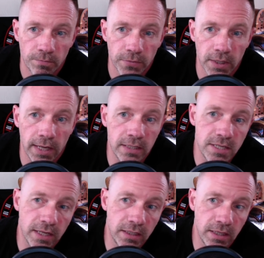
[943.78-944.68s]
And how does
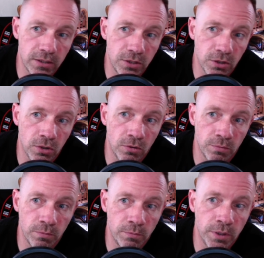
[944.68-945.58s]
that connect to your own
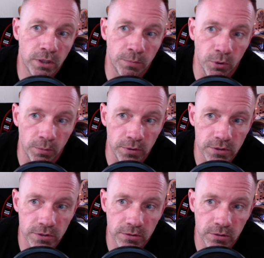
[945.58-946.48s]
bigger
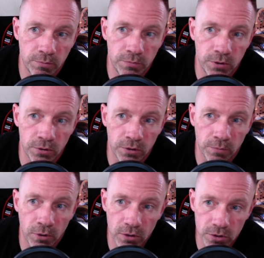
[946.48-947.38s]
purpose, your, your, your
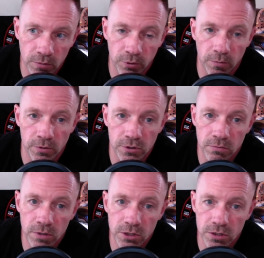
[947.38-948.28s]
personal purpose, your
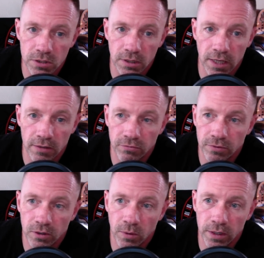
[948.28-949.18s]
missions in life?
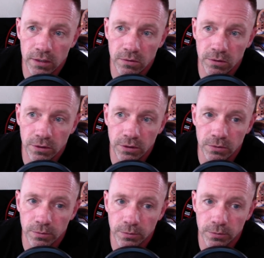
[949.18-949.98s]
Like, why you do what you do?